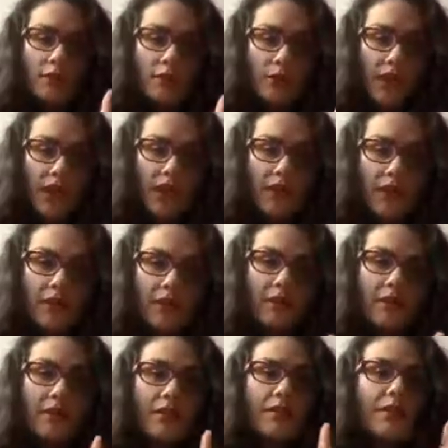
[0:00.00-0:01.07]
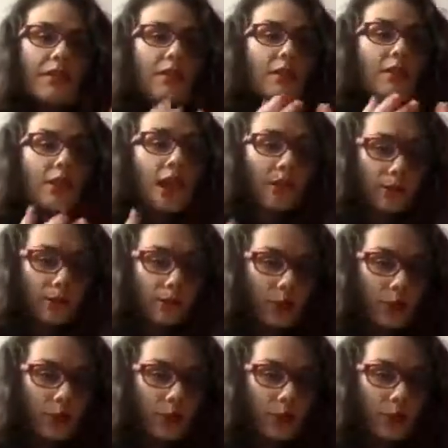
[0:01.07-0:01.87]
Today, ground